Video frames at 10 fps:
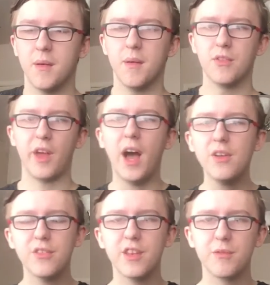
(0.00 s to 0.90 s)
So how
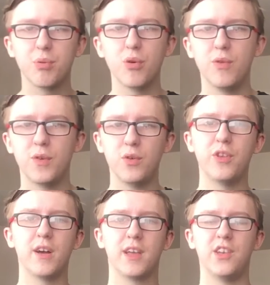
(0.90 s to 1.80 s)
does this prove
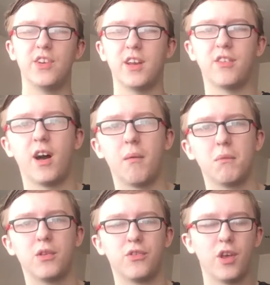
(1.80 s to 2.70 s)
Uzaki-chan is
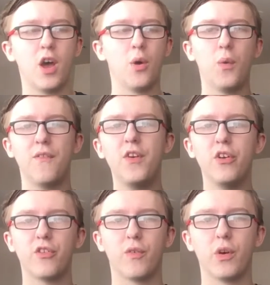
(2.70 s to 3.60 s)
harmless? Well,
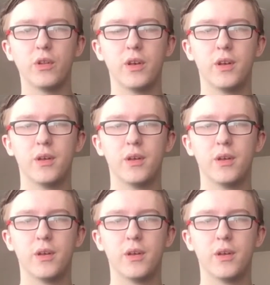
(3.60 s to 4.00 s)
first of all,